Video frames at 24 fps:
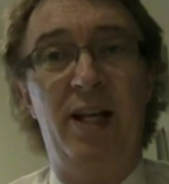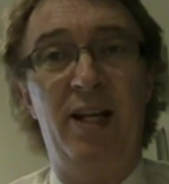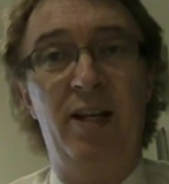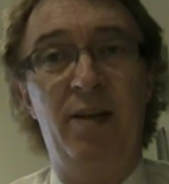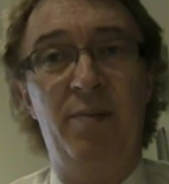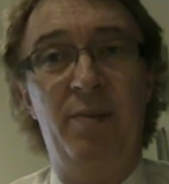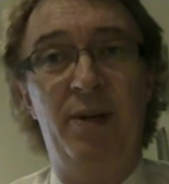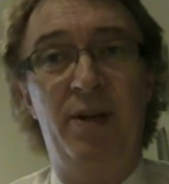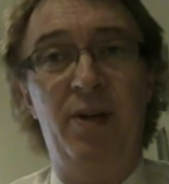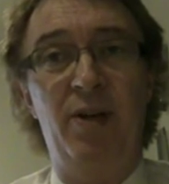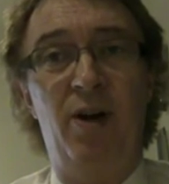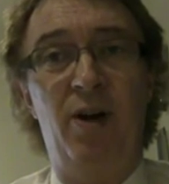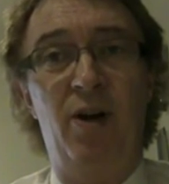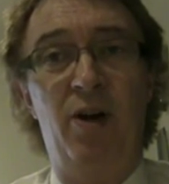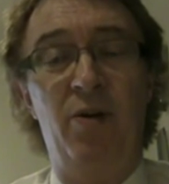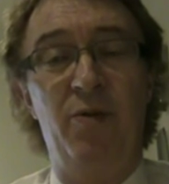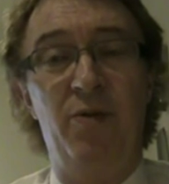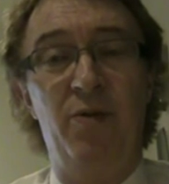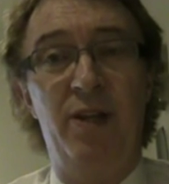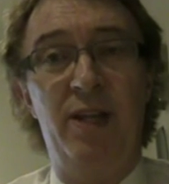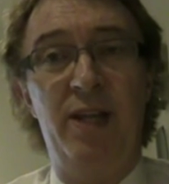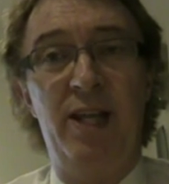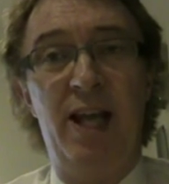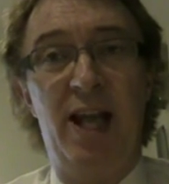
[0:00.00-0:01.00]
a little bit
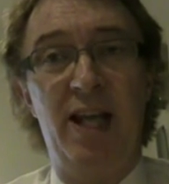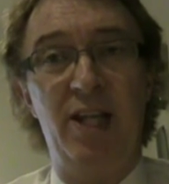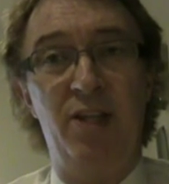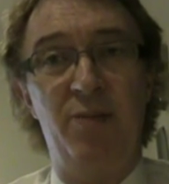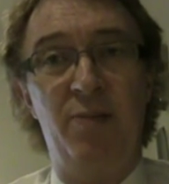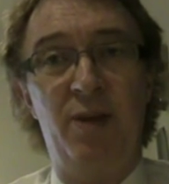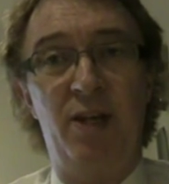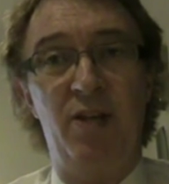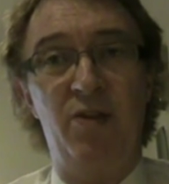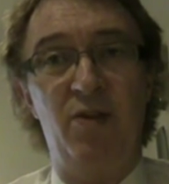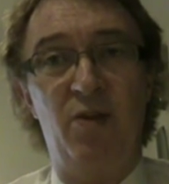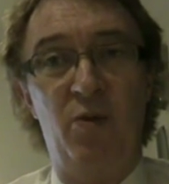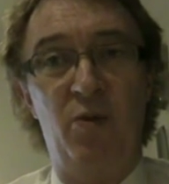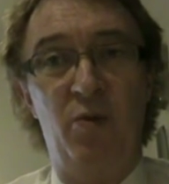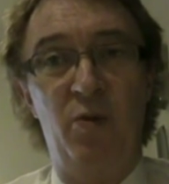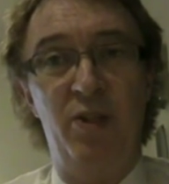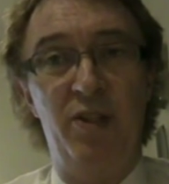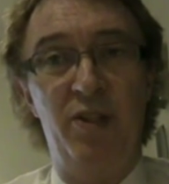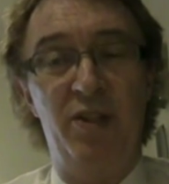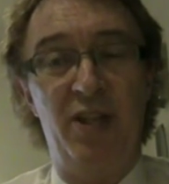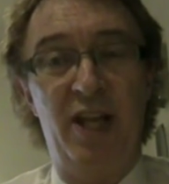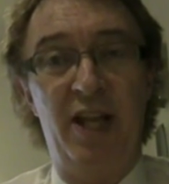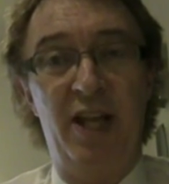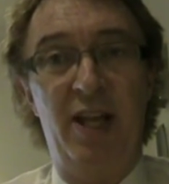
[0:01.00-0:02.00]
on the aspects of the
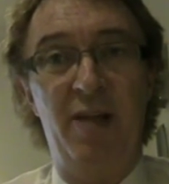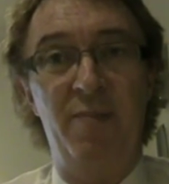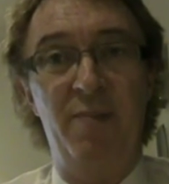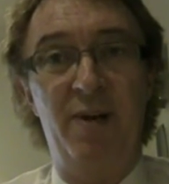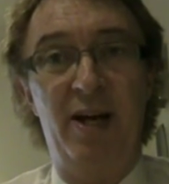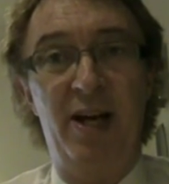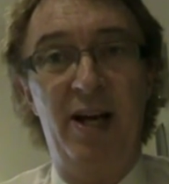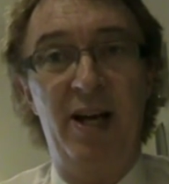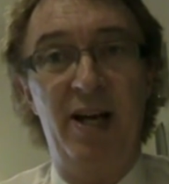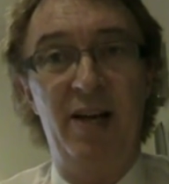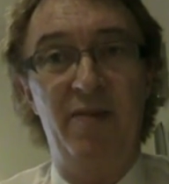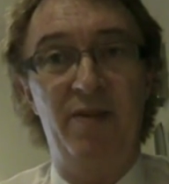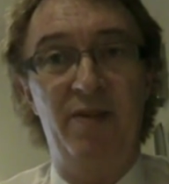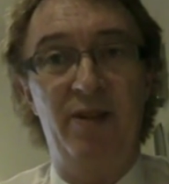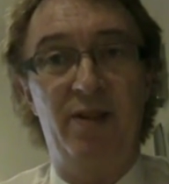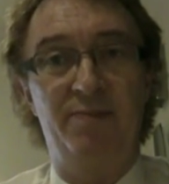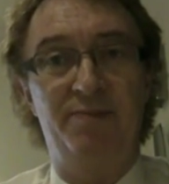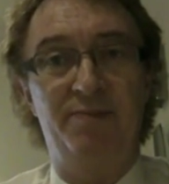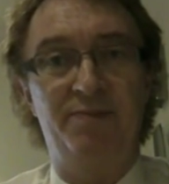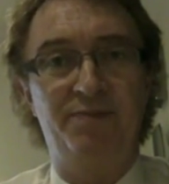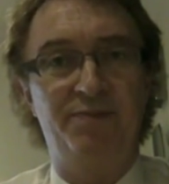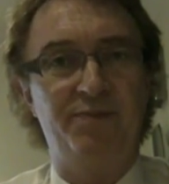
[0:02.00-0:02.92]
risk-taking behaviour.